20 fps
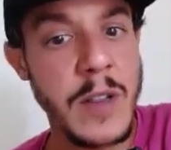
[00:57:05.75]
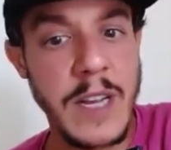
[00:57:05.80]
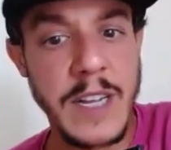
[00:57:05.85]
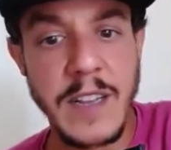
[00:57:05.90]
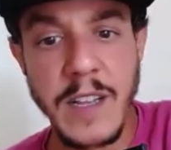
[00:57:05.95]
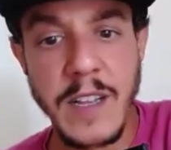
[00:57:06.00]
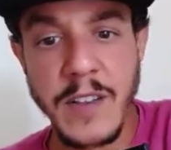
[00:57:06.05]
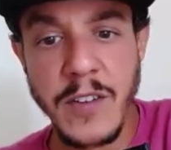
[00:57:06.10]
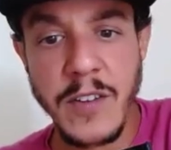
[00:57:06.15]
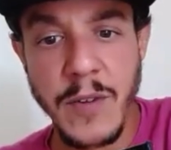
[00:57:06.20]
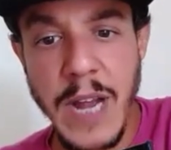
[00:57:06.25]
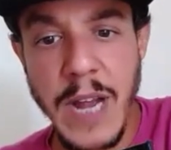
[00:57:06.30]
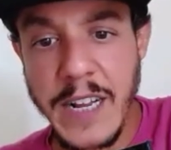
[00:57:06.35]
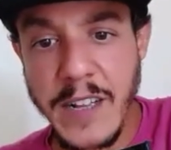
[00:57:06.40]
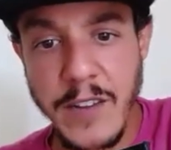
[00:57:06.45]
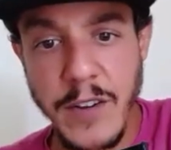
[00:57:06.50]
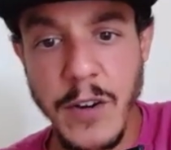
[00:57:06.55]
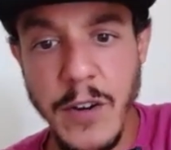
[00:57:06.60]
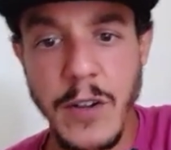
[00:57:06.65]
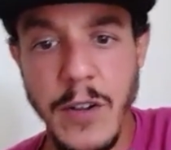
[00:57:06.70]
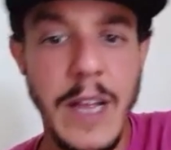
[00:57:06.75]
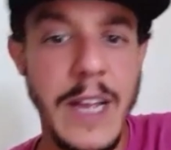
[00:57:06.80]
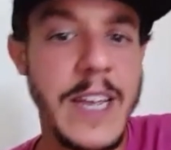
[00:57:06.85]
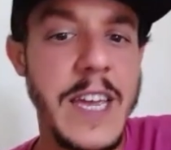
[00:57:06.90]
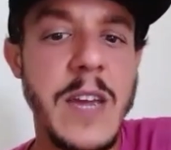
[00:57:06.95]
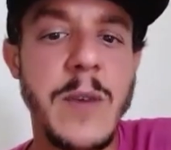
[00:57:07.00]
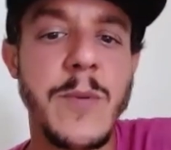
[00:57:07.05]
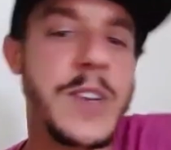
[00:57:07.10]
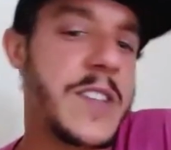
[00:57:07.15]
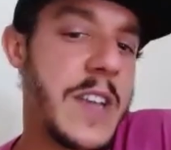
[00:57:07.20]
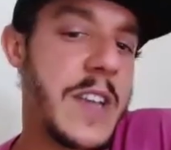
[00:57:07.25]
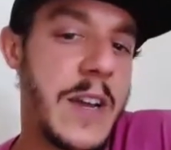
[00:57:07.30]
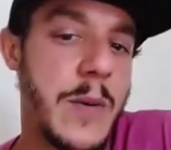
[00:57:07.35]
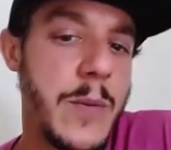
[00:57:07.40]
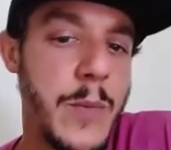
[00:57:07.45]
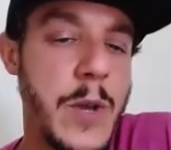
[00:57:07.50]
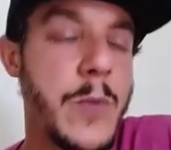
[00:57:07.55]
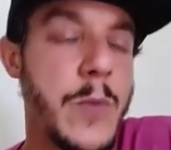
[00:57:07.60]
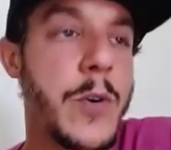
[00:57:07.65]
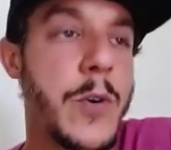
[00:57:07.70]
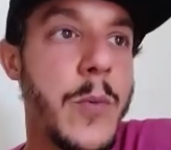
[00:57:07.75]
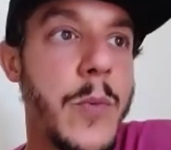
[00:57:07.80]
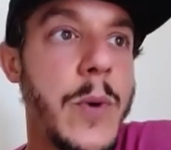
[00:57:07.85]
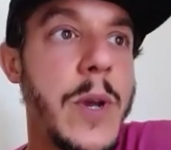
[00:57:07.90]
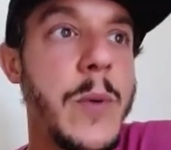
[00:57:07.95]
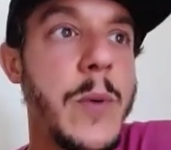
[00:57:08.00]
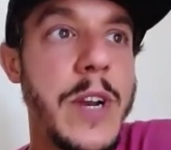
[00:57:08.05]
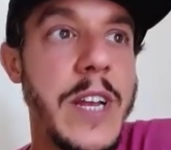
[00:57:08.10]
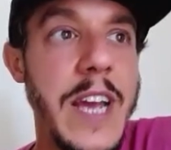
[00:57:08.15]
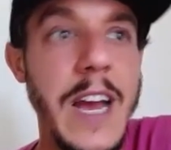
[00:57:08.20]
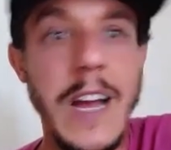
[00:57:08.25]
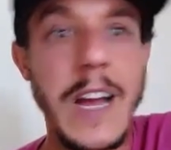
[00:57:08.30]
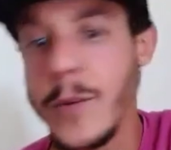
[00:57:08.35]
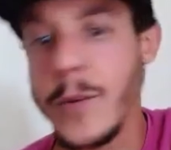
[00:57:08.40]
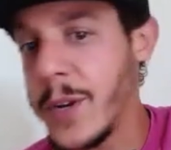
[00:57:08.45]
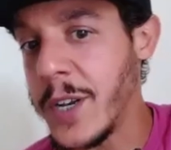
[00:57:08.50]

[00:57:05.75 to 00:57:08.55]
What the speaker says: like the director, like he was like, we were together.